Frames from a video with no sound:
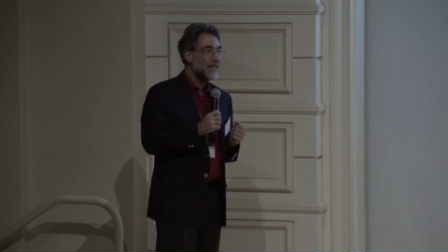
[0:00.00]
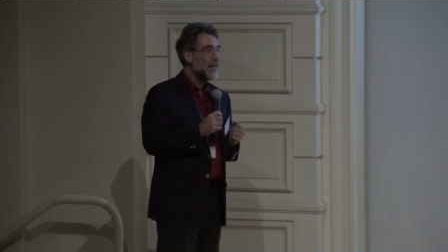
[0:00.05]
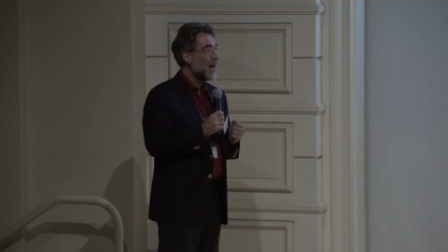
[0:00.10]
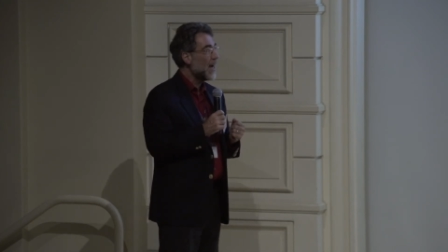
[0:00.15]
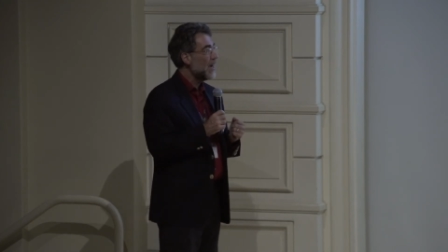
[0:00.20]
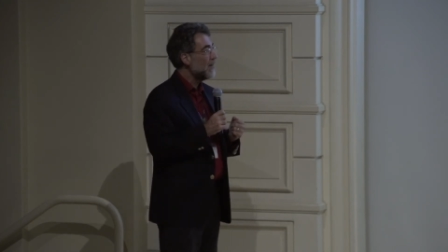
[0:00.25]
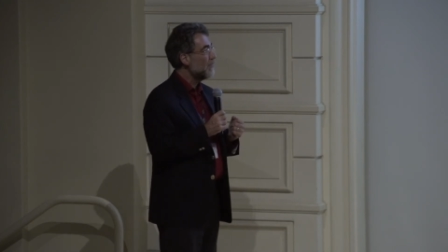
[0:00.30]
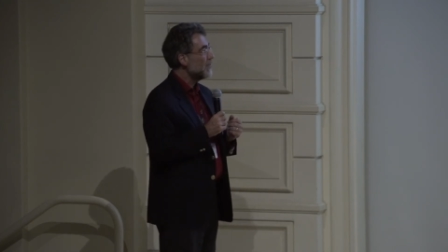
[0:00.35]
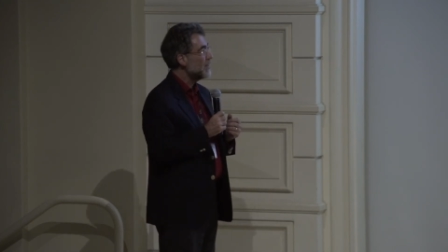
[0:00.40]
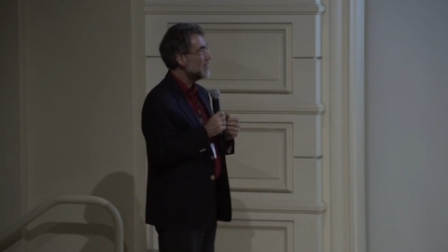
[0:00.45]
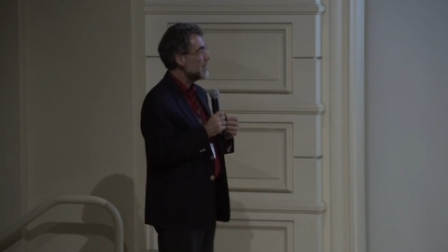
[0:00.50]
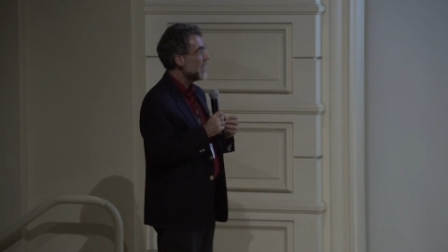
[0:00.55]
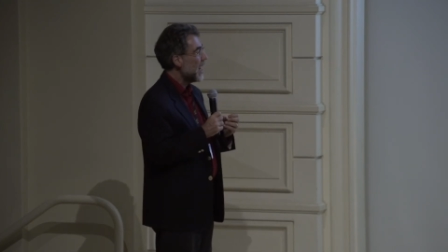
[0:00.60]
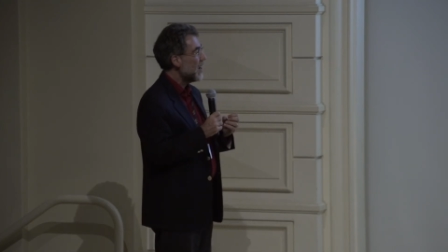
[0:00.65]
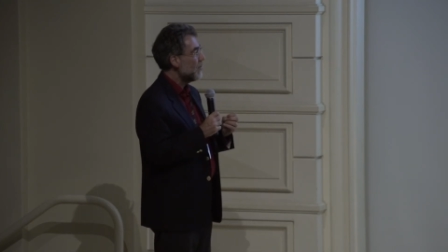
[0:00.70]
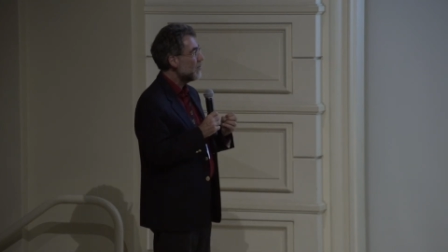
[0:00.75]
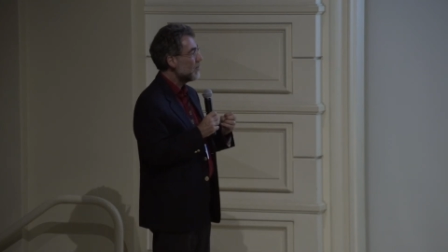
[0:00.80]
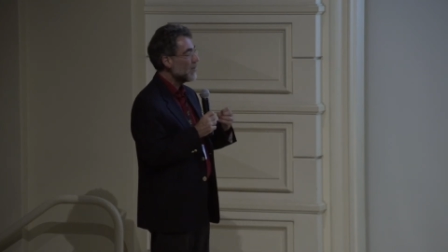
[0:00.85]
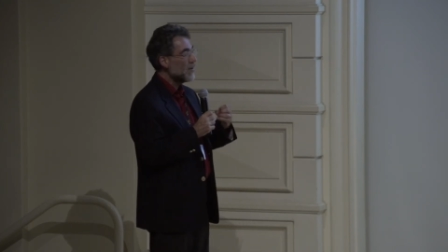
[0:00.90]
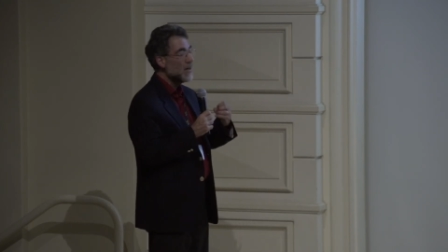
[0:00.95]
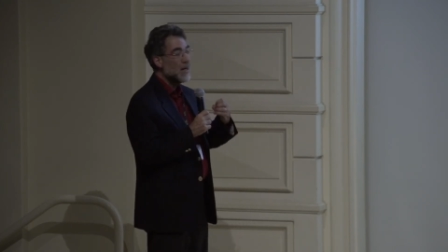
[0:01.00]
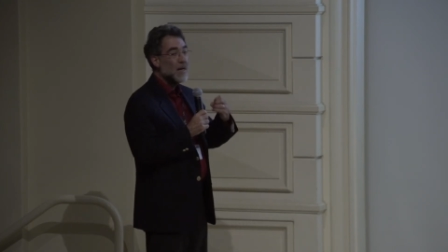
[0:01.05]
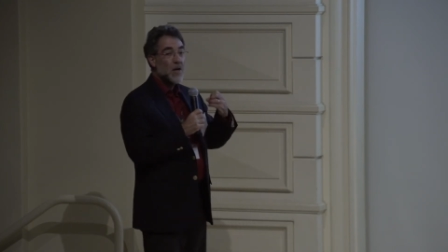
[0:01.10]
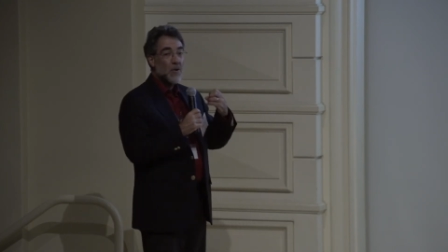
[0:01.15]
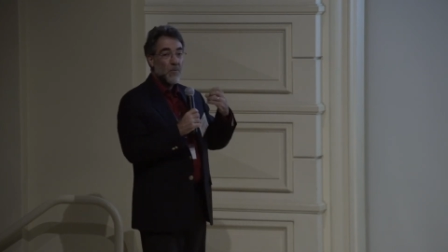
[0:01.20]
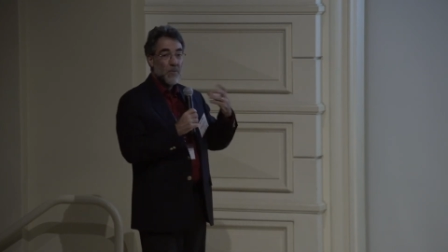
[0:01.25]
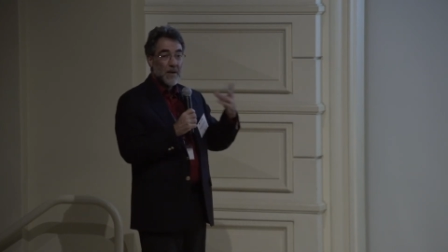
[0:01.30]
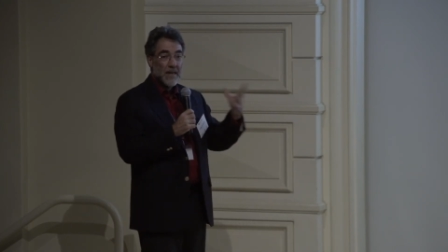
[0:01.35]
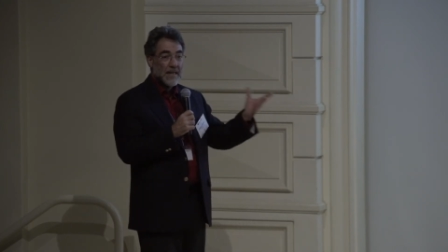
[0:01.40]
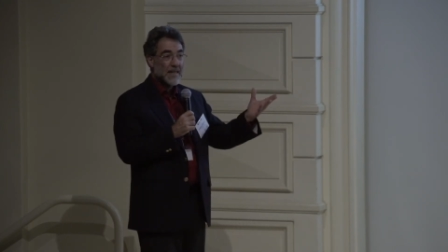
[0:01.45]
the ivory tower.
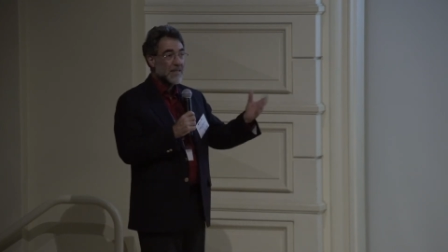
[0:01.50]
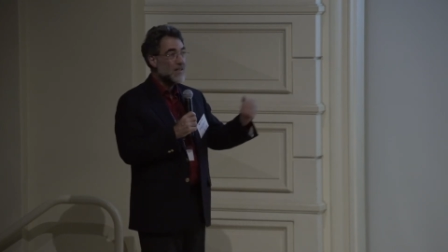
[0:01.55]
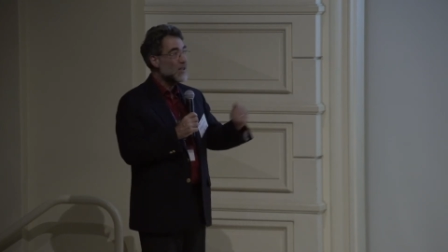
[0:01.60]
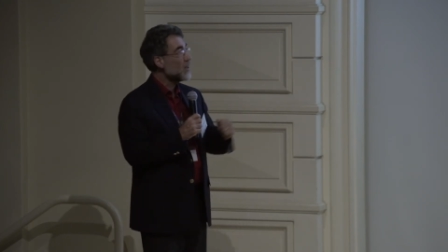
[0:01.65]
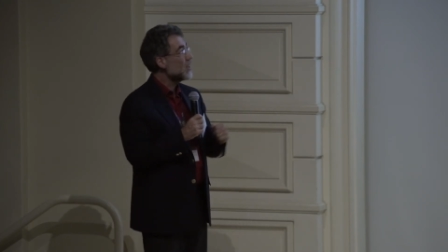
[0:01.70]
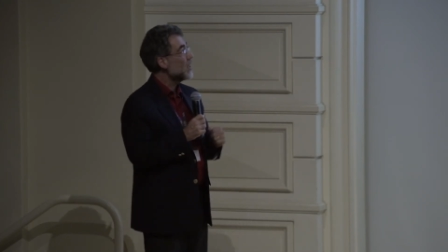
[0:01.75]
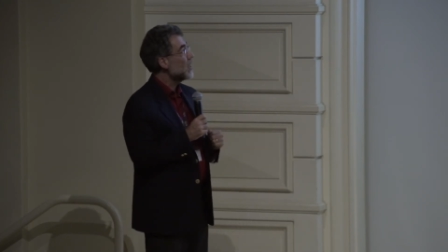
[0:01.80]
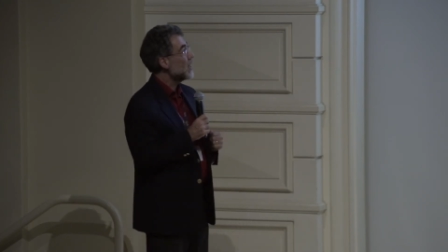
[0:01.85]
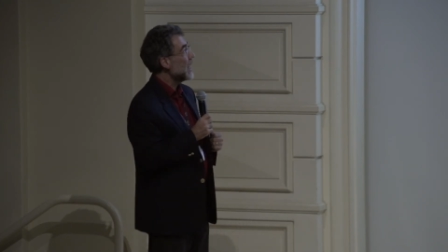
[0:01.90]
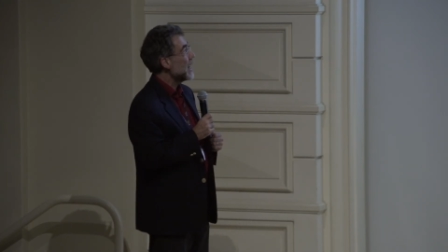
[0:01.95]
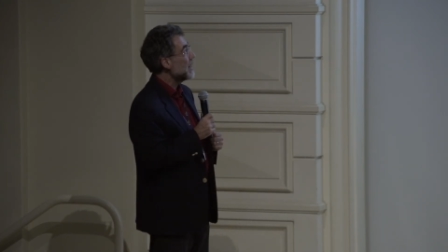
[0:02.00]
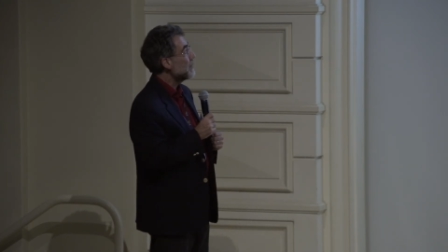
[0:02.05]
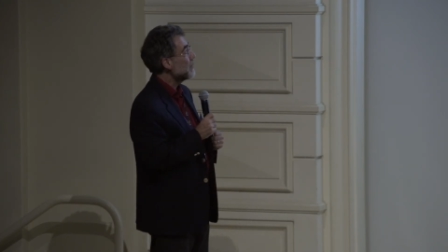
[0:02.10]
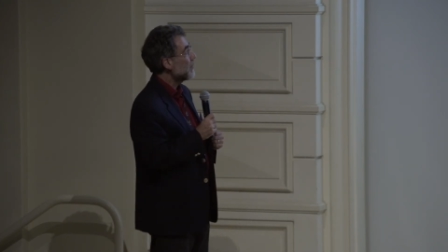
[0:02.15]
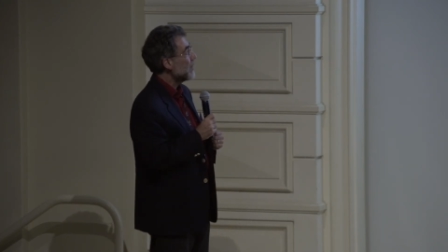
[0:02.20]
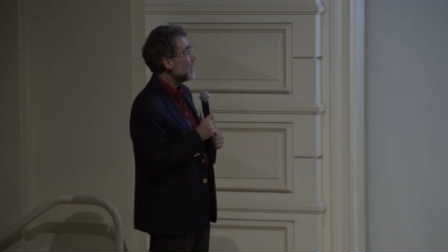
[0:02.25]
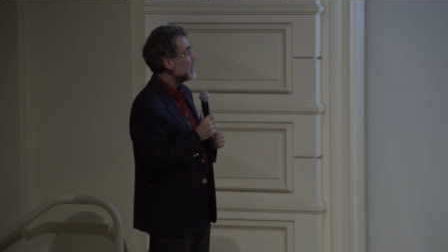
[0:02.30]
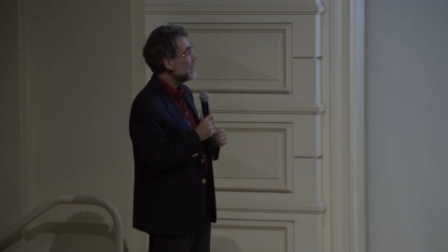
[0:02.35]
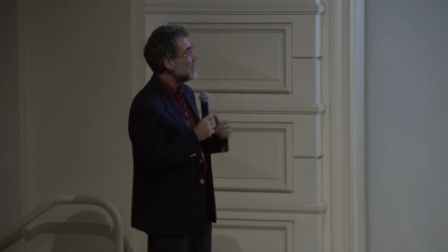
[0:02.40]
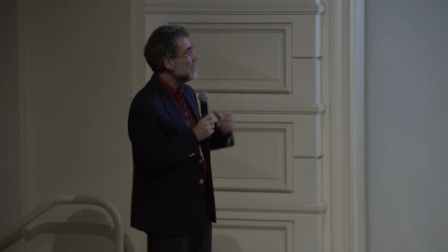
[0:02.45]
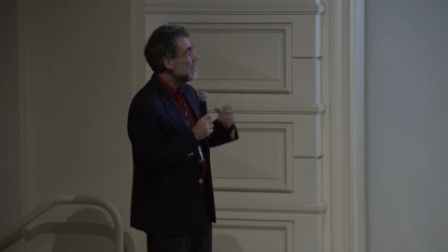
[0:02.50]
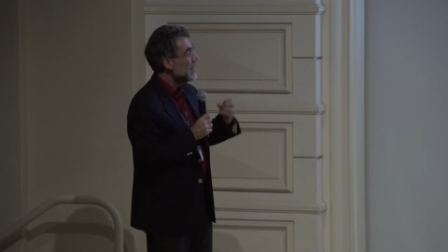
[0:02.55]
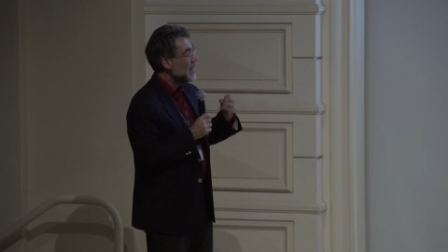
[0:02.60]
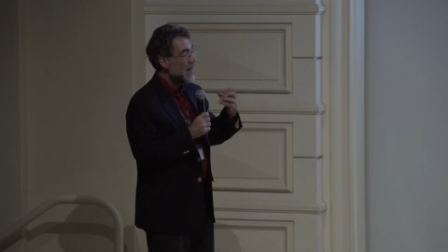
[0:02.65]
We need to collaborate.